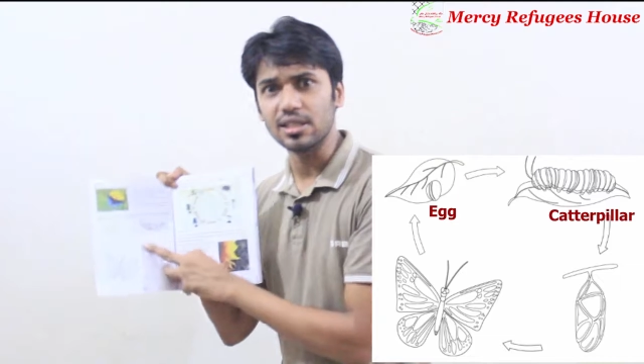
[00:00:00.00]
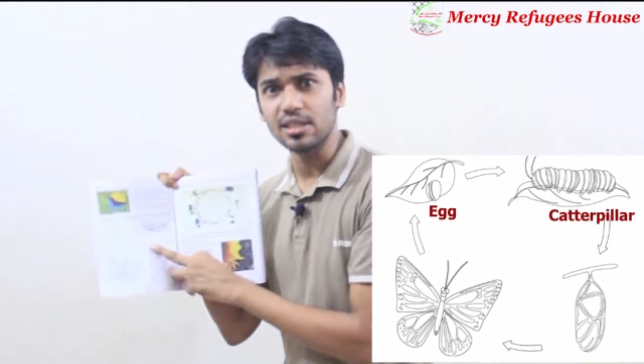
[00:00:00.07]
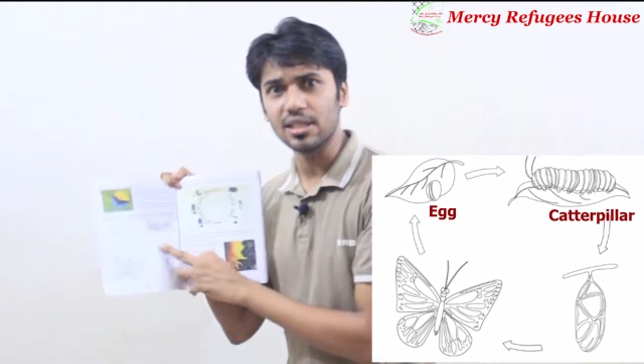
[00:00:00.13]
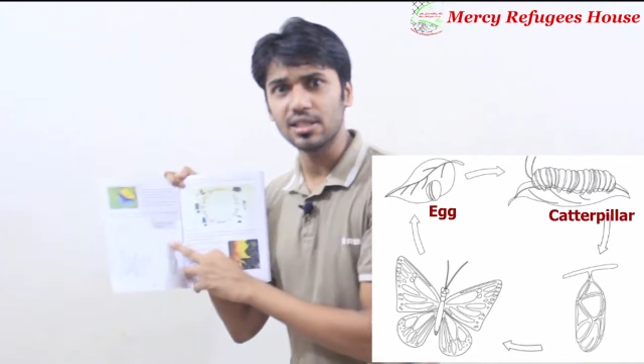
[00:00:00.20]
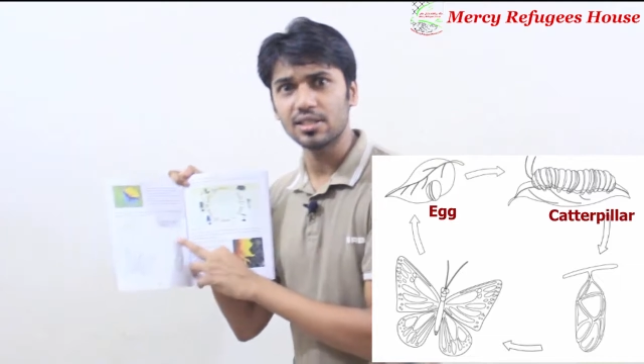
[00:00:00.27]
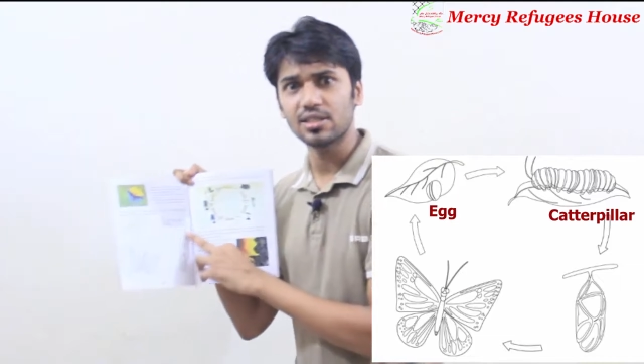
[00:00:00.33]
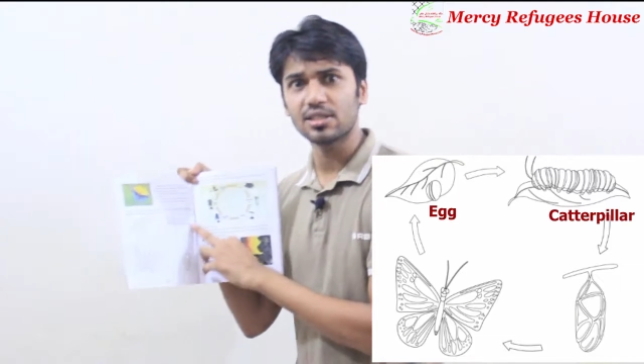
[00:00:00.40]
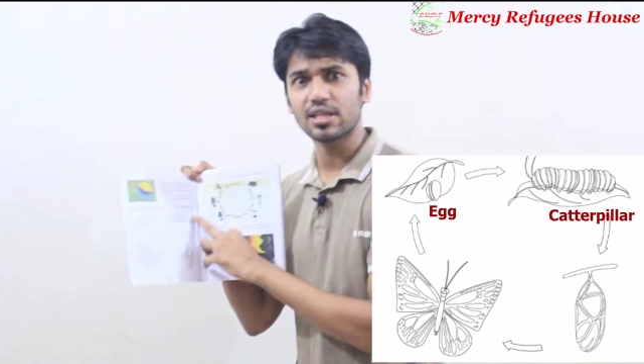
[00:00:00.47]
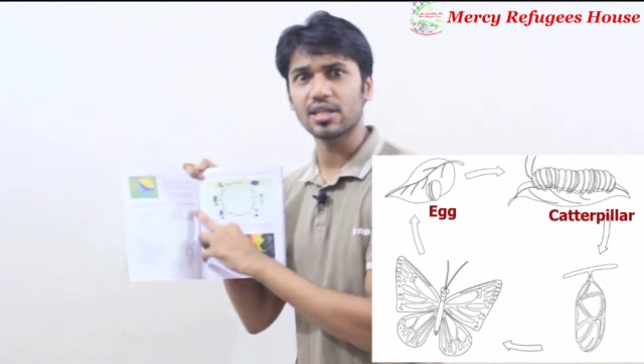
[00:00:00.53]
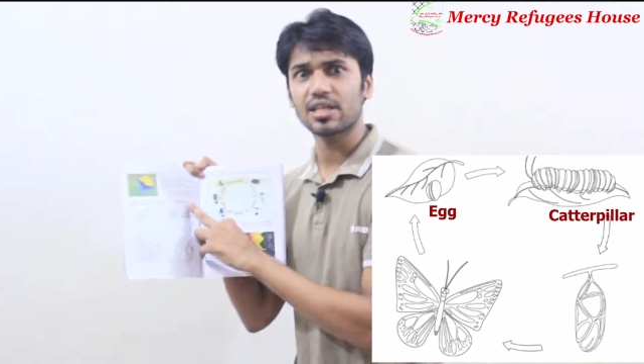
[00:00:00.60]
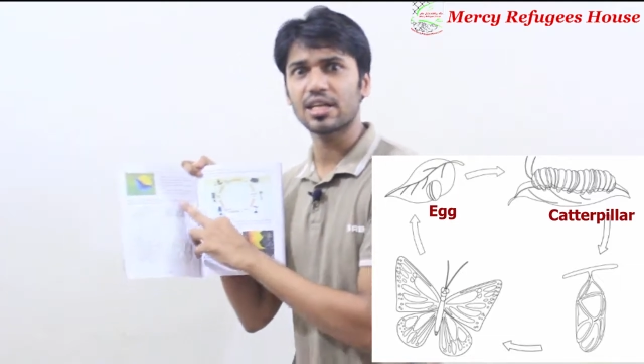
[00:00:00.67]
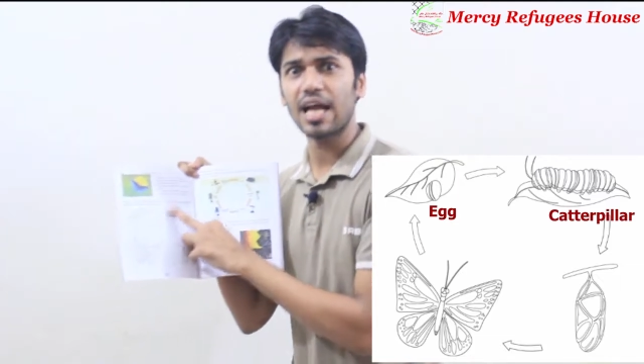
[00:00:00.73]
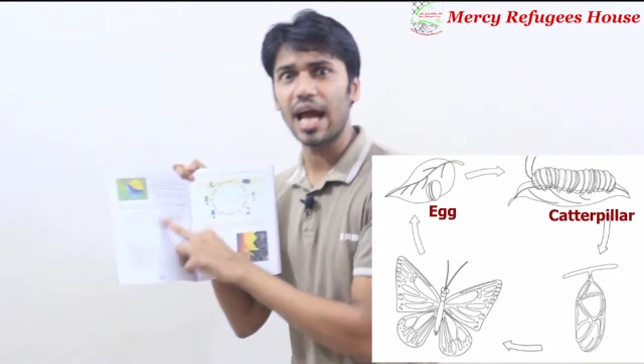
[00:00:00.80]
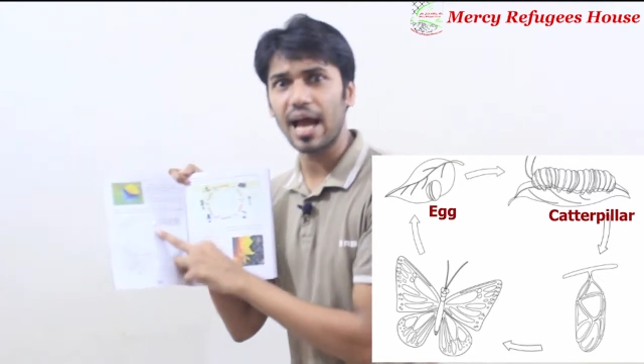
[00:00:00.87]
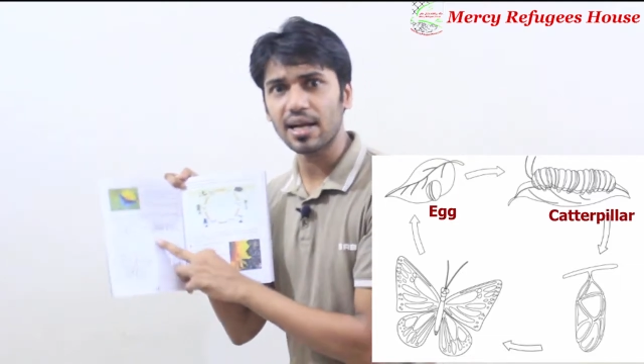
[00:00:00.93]
is the
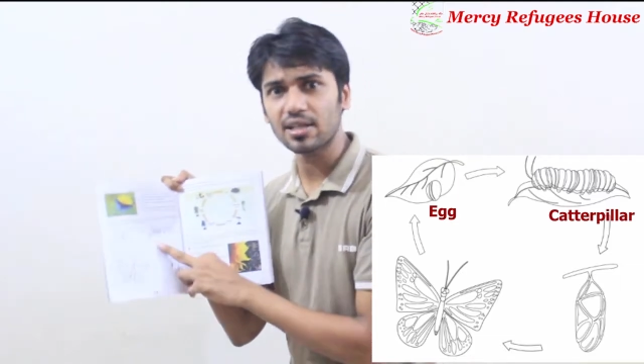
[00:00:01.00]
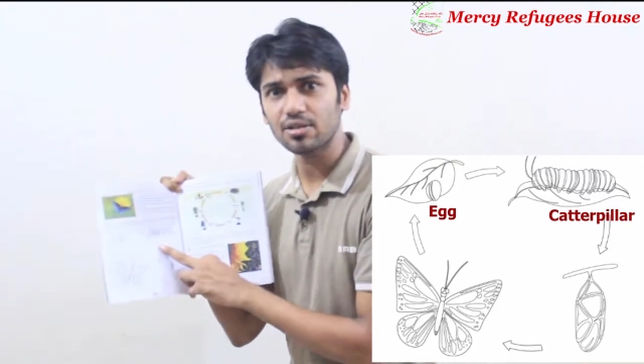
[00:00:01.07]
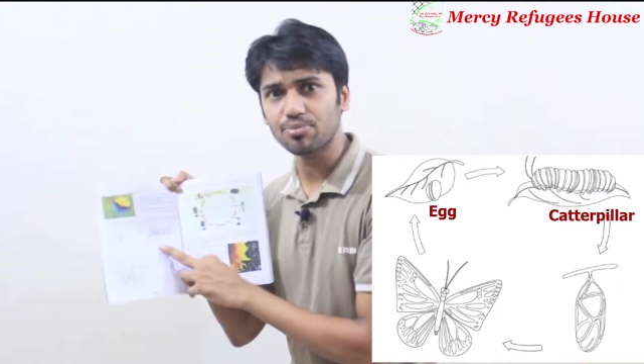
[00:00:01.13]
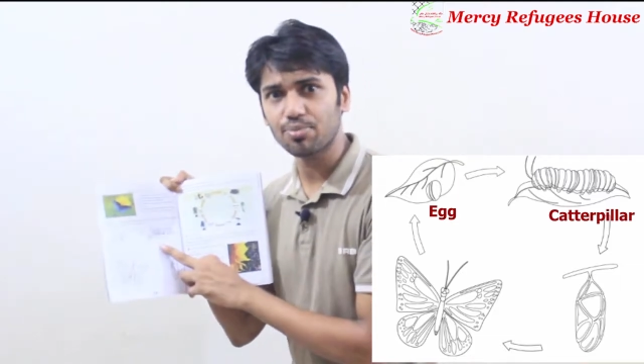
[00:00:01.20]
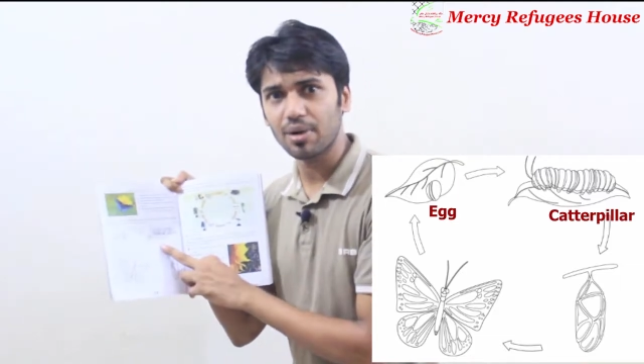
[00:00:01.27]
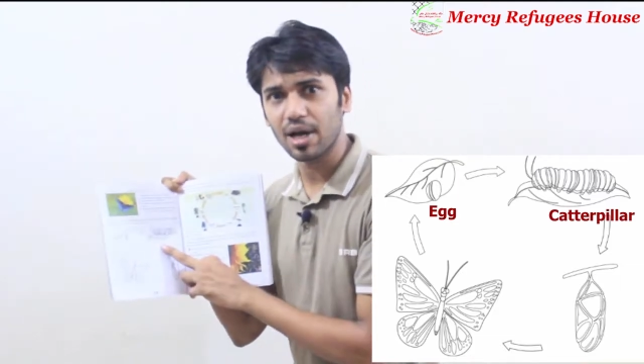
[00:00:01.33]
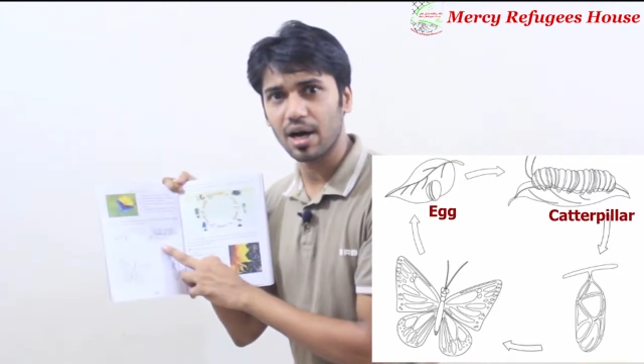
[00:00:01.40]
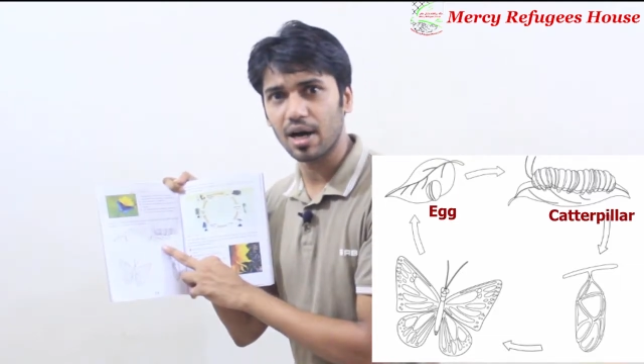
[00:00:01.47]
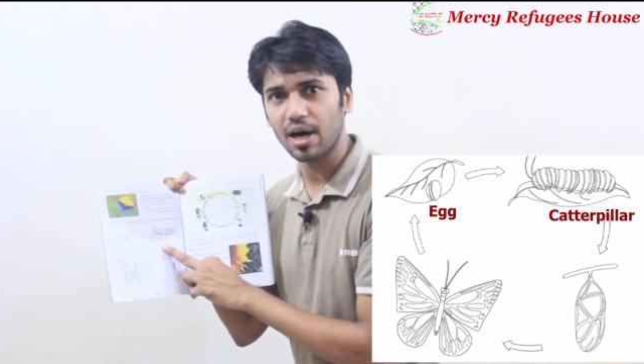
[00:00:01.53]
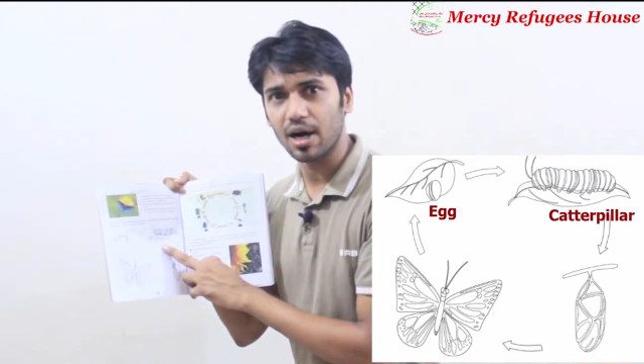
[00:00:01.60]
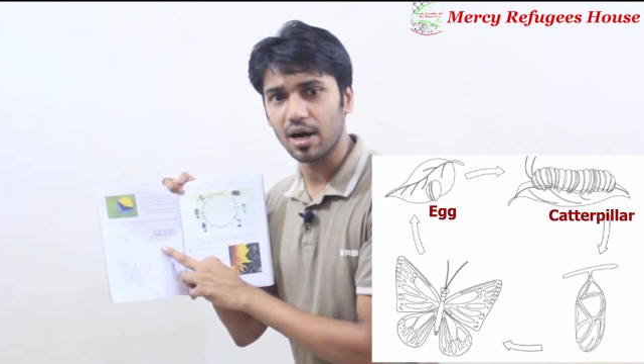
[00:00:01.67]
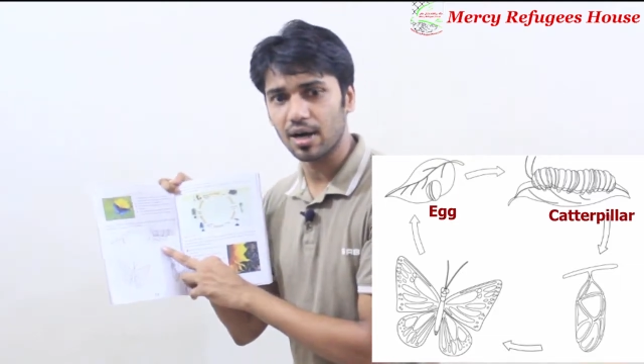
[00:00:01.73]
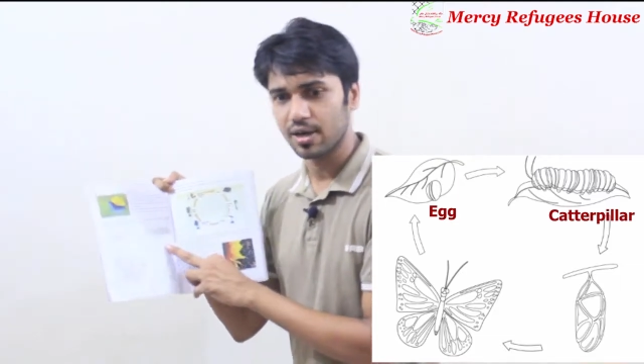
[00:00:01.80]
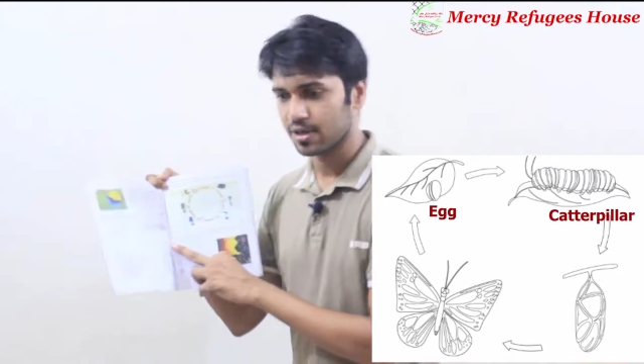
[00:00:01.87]
caterpillar.